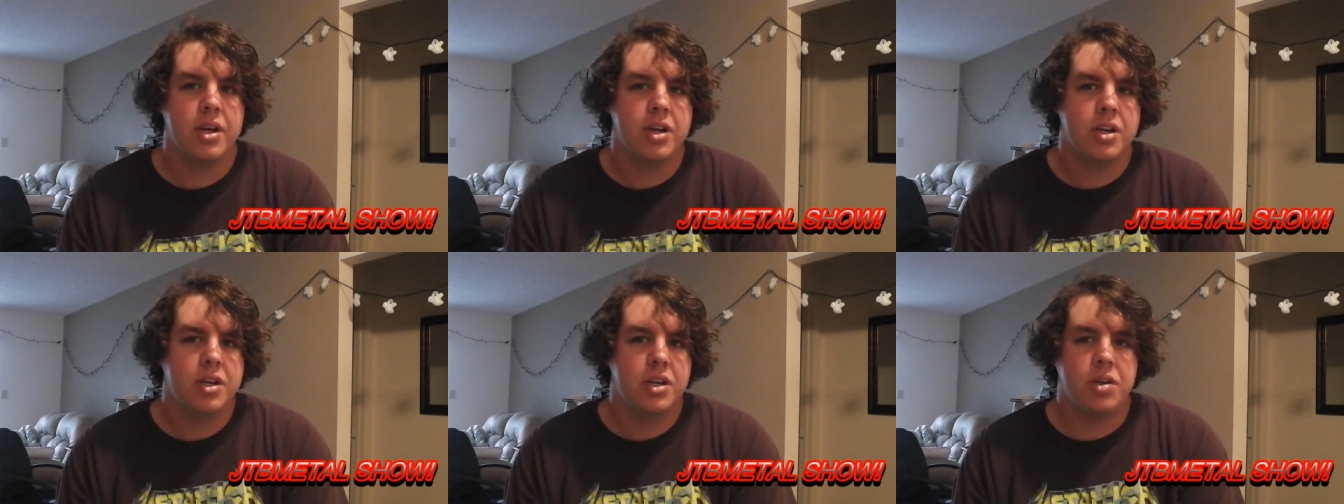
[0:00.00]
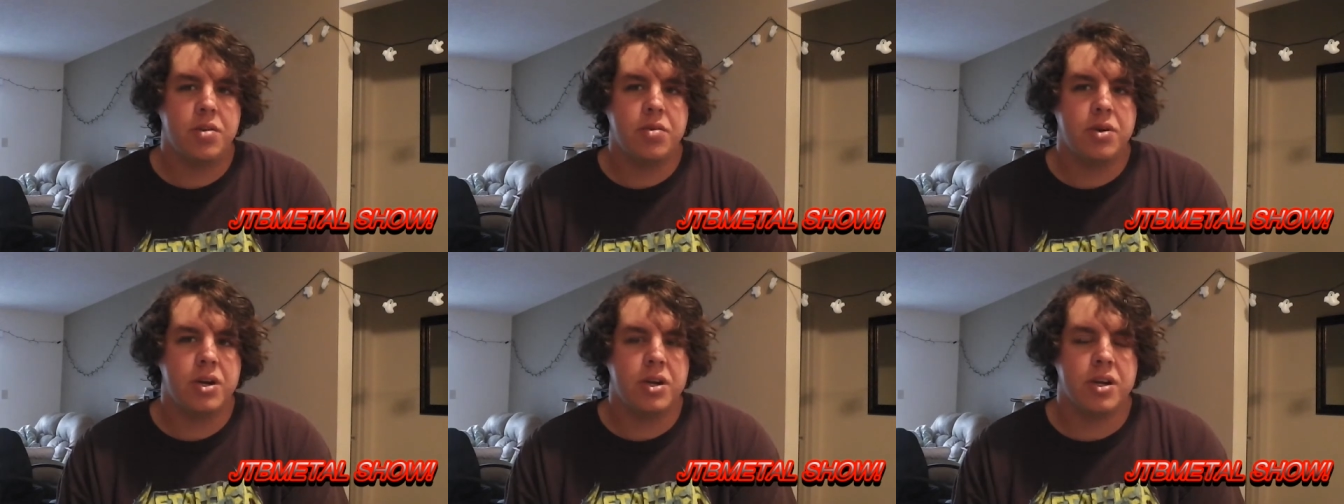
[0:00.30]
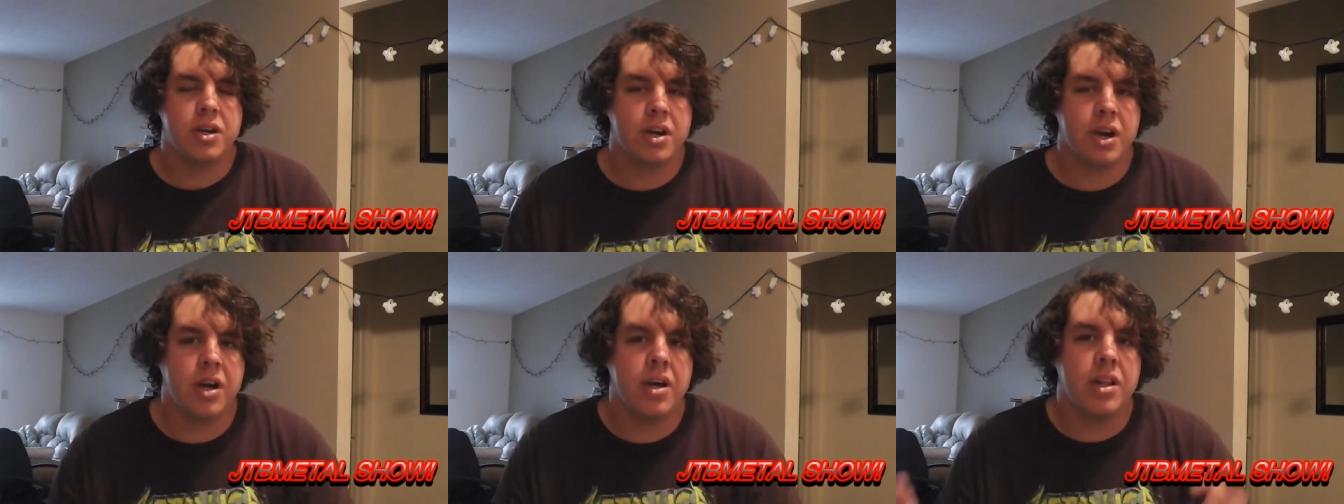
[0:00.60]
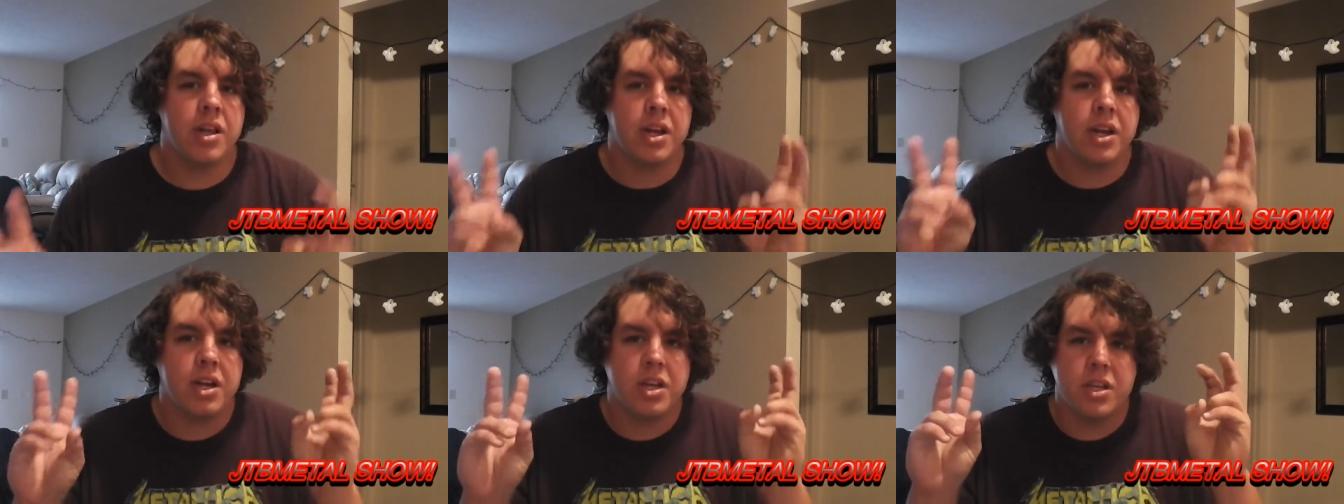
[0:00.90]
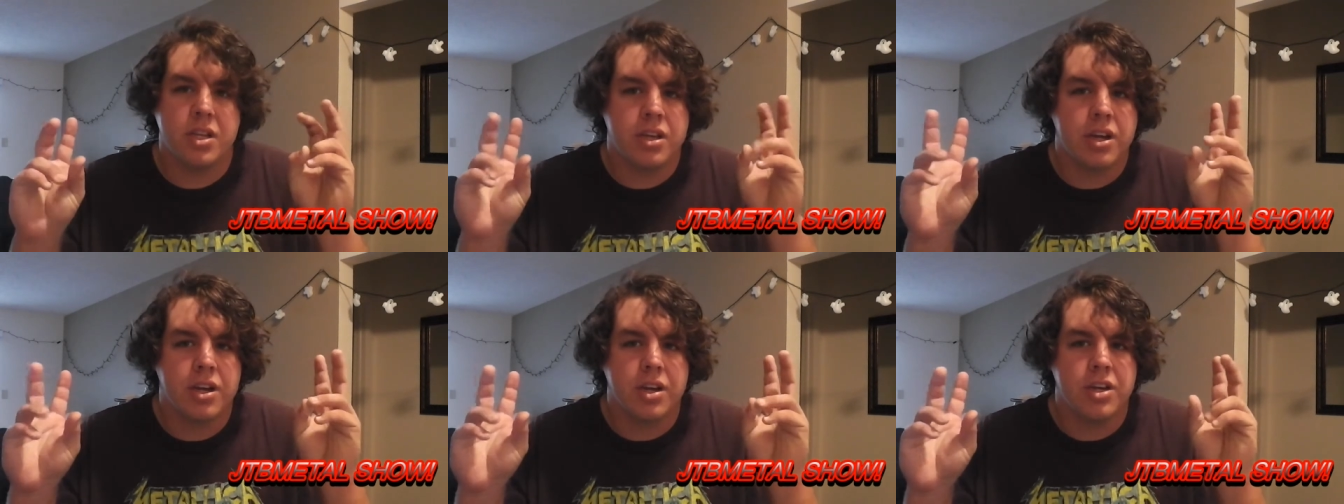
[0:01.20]
She went and got like a
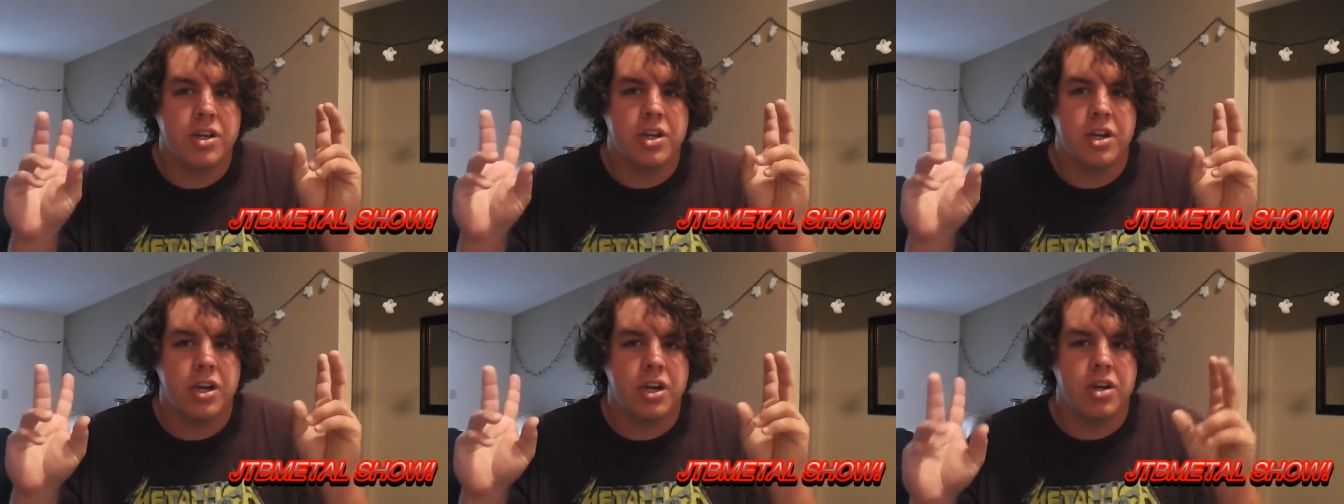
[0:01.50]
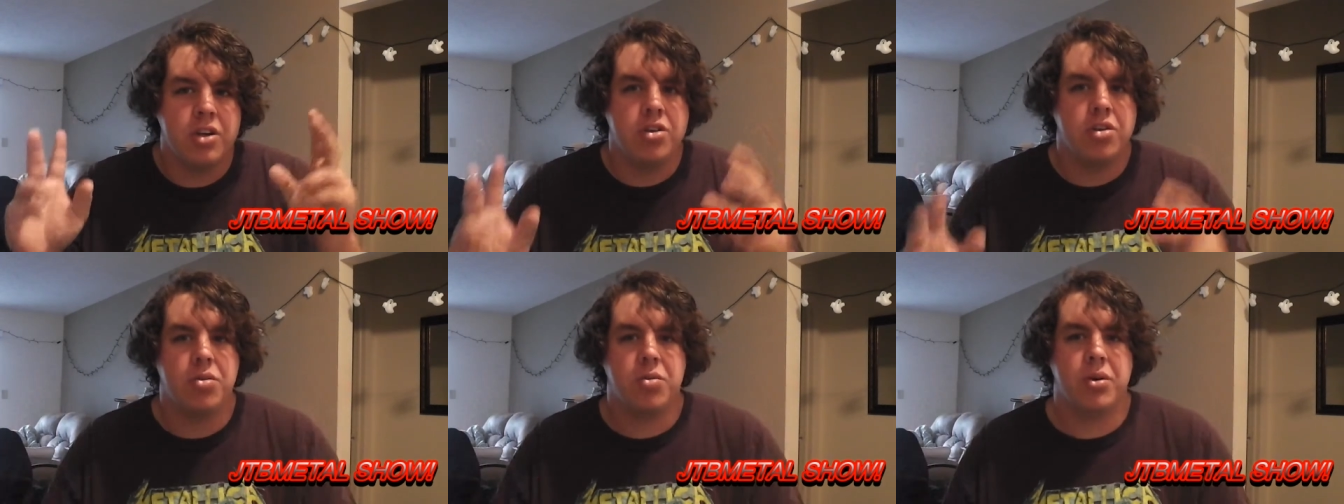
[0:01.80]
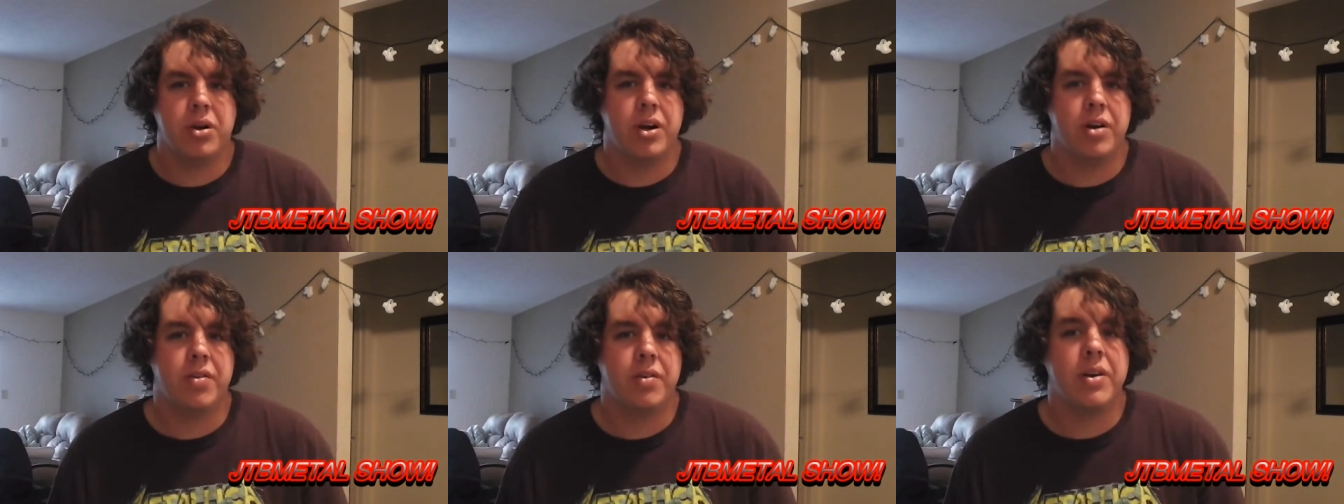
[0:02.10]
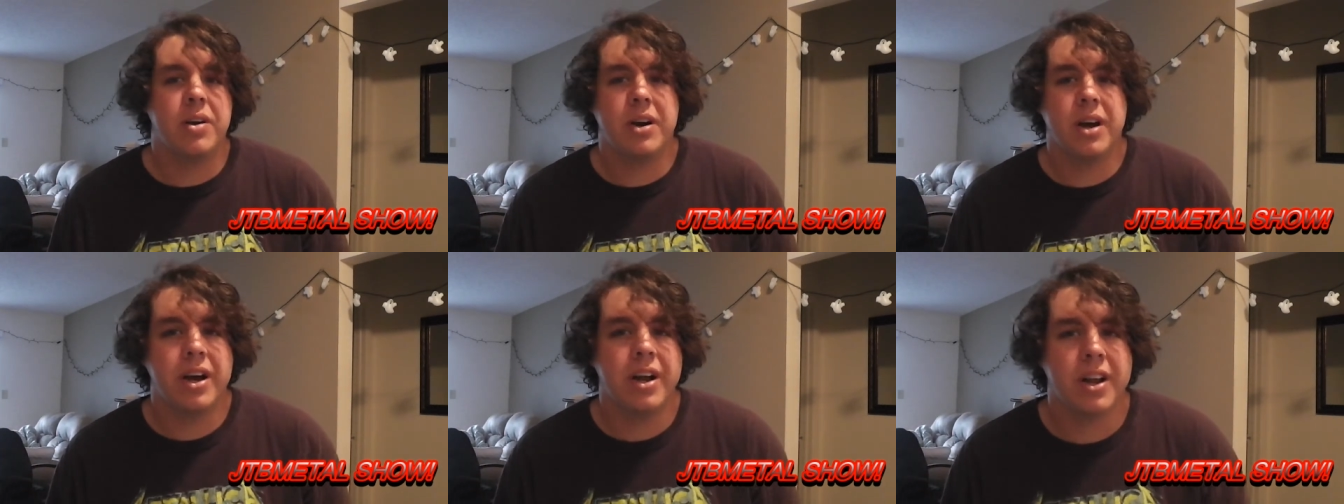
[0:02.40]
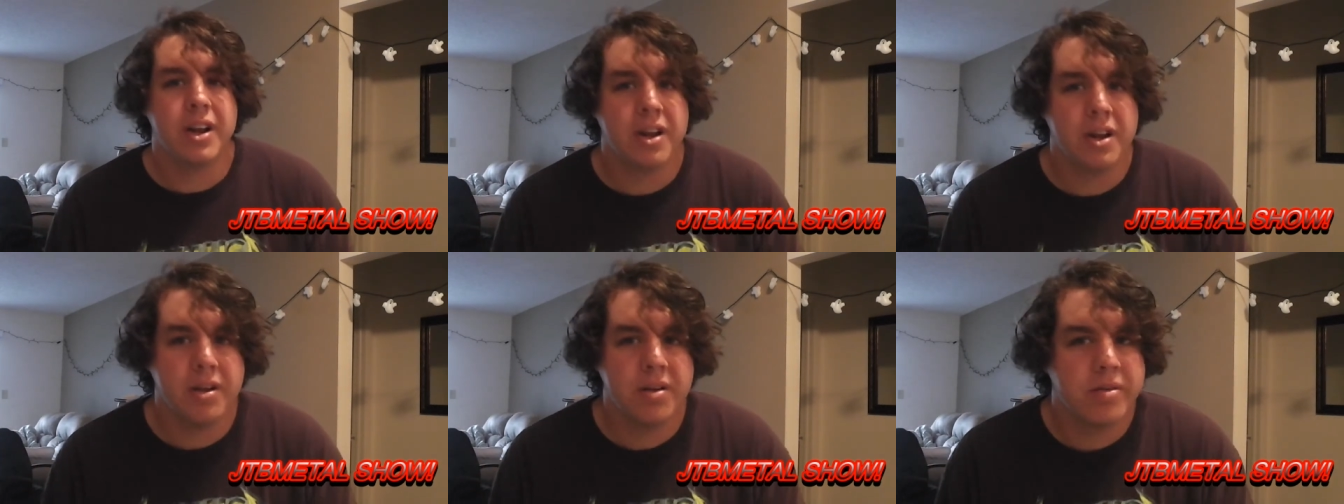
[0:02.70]
sex change or whatever. I
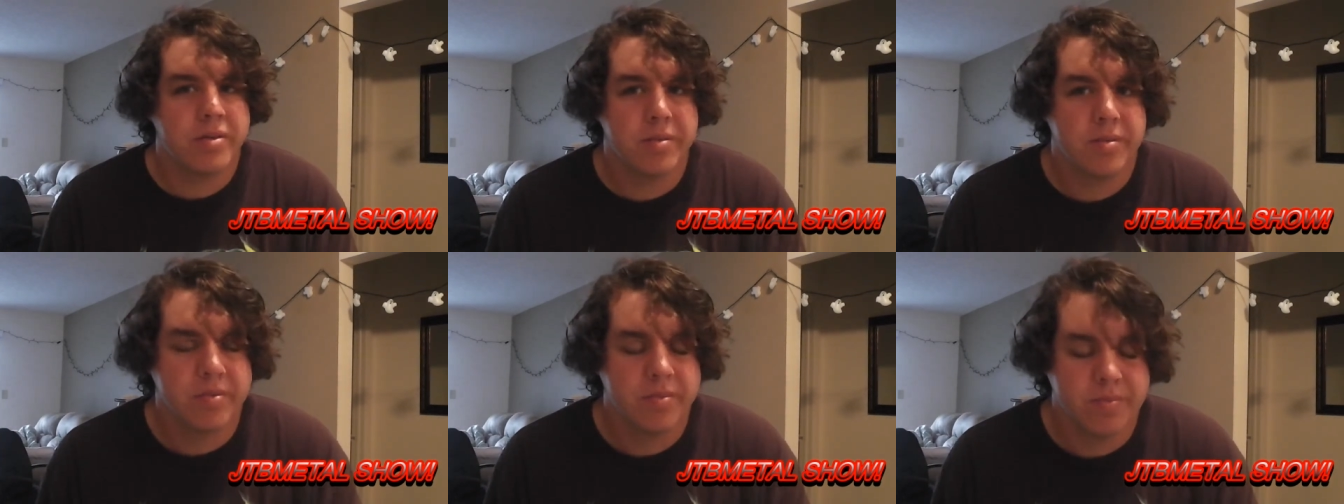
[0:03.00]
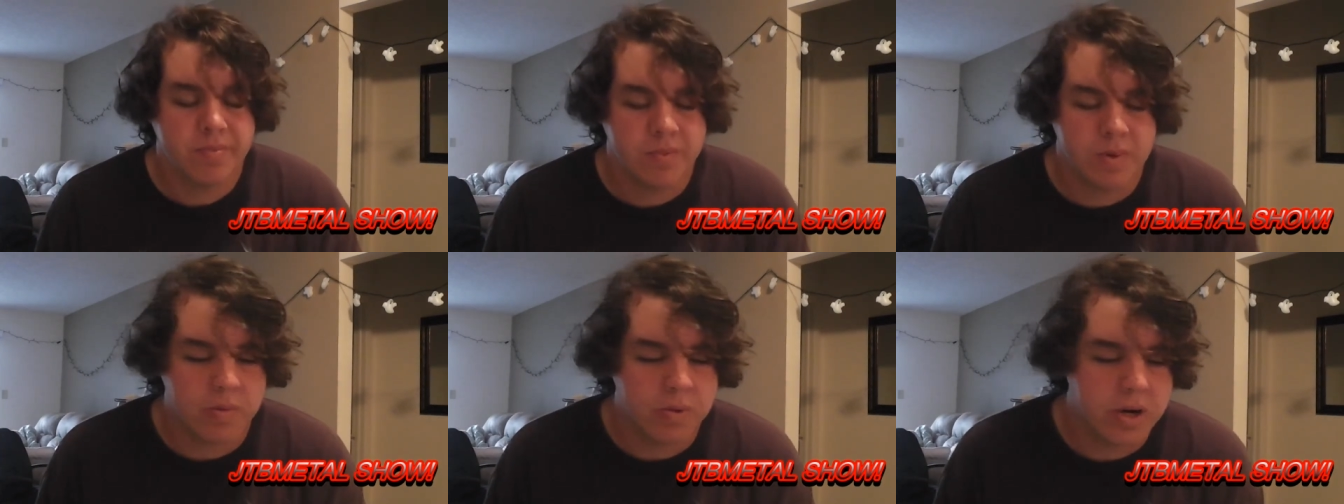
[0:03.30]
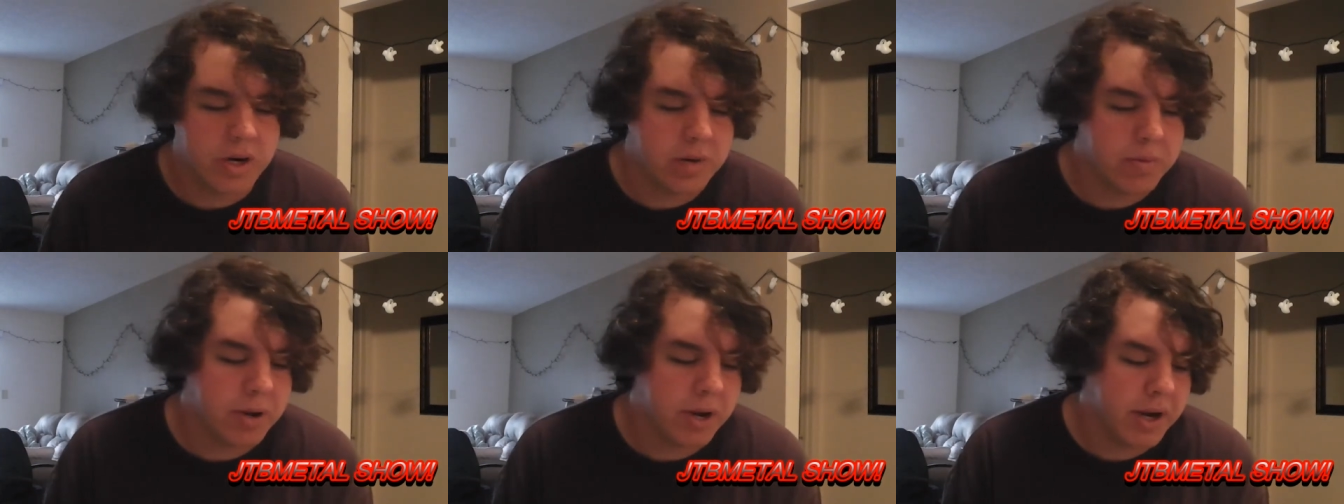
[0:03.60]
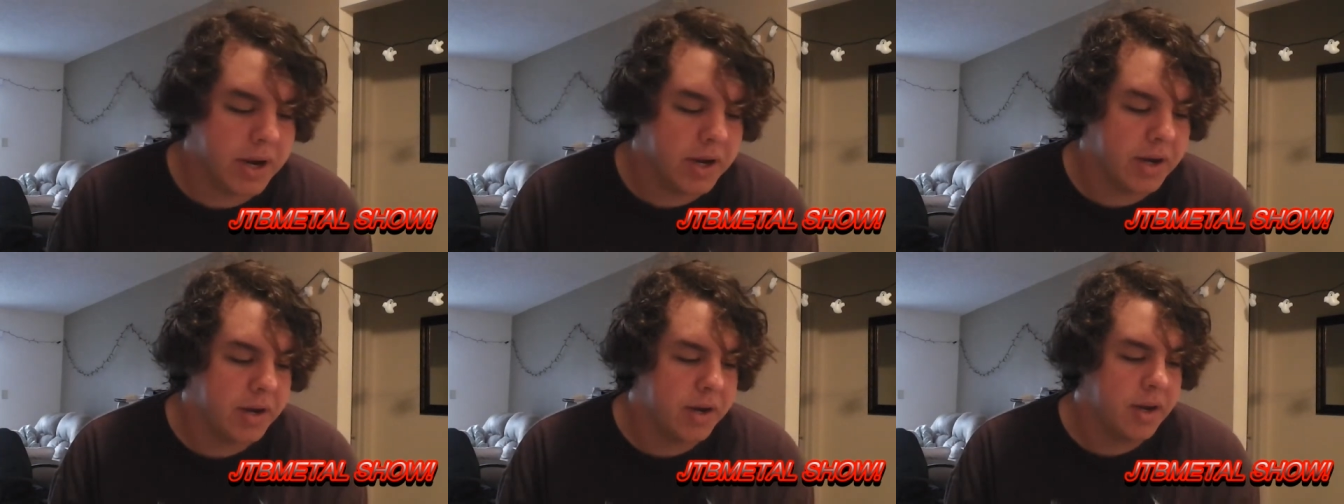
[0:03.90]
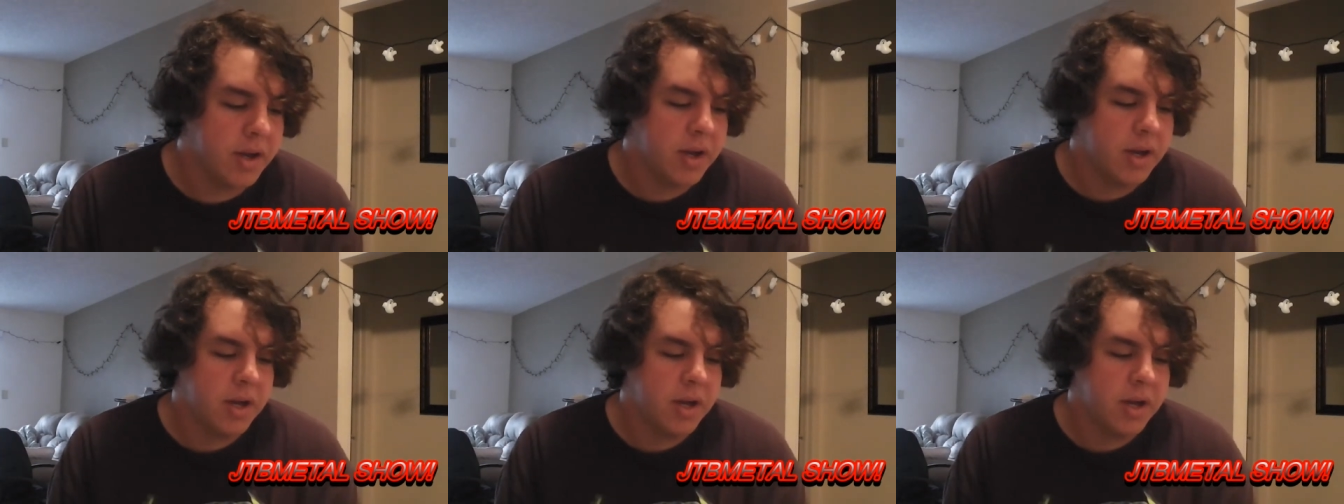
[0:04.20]
don't know. Weird band.